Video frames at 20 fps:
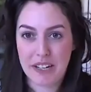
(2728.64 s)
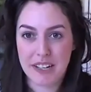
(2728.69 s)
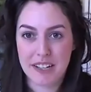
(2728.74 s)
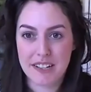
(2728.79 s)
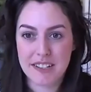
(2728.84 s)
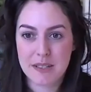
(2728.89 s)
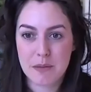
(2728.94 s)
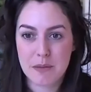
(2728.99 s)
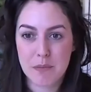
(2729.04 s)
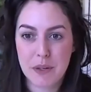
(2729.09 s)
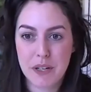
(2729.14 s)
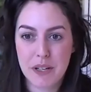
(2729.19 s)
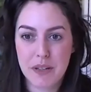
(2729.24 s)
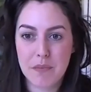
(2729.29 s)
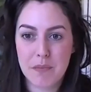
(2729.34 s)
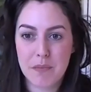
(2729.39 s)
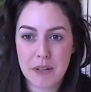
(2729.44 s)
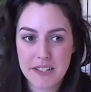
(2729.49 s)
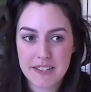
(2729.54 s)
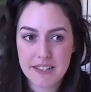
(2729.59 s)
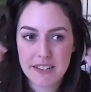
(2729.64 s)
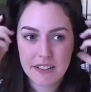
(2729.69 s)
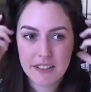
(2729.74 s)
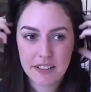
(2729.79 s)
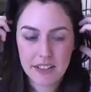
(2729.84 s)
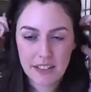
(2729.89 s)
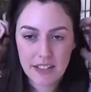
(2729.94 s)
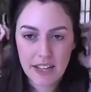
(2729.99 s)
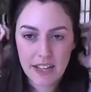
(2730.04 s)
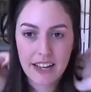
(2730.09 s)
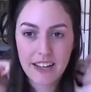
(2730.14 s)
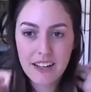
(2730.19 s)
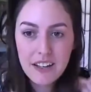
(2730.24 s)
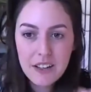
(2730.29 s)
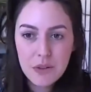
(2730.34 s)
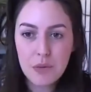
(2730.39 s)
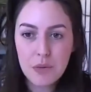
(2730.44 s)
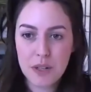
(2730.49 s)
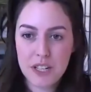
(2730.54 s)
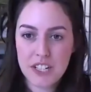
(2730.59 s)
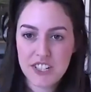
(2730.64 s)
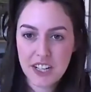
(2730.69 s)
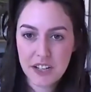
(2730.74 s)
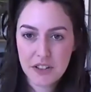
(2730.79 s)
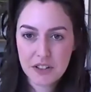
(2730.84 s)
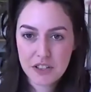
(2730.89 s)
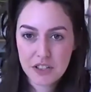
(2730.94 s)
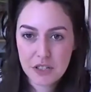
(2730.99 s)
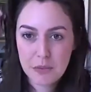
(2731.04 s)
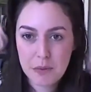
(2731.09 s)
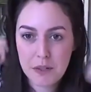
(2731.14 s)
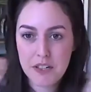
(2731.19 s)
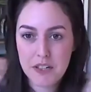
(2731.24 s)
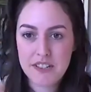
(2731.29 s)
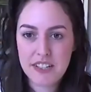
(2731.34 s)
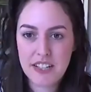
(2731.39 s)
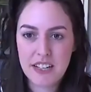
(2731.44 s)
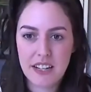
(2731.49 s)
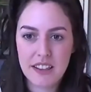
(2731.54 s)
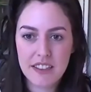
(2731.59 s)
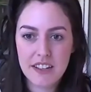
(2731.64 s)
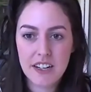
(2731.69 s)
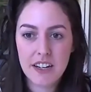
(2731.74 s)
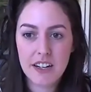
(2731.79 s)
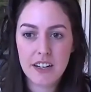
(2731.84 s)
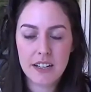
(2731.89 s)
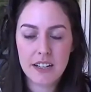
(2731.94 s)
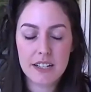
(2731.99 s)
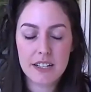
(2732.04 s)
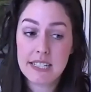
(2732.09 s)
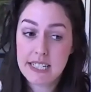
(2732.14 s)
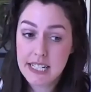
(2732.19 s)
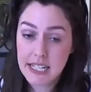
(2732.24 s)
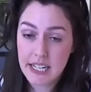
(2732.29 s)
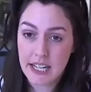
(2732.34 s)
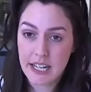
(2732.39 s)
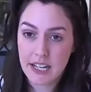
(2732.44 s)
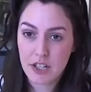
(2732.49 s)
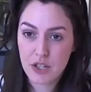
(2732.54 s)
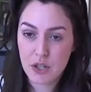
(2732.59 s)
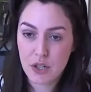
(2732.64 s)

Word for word: is, but basically like reach out to the person and they're in dig.